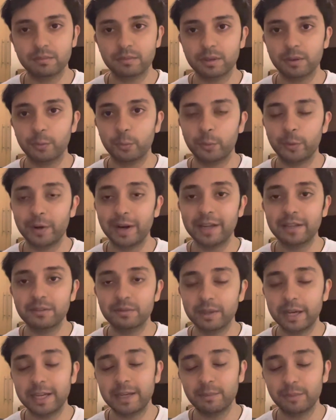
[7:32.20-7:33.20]
we're at
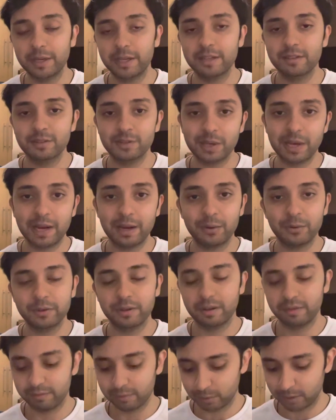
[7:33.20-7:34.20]
8 minutes now,
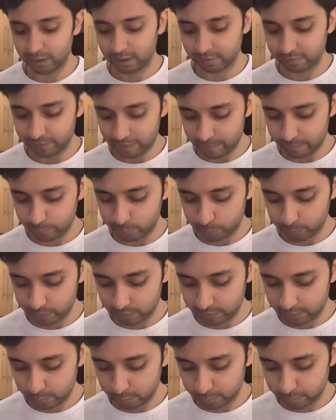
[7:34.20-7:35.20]
so I feel like I've rambled a
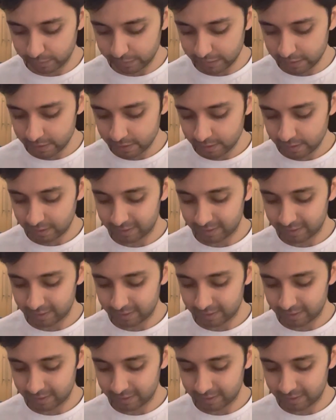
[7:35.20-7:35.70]
little bit.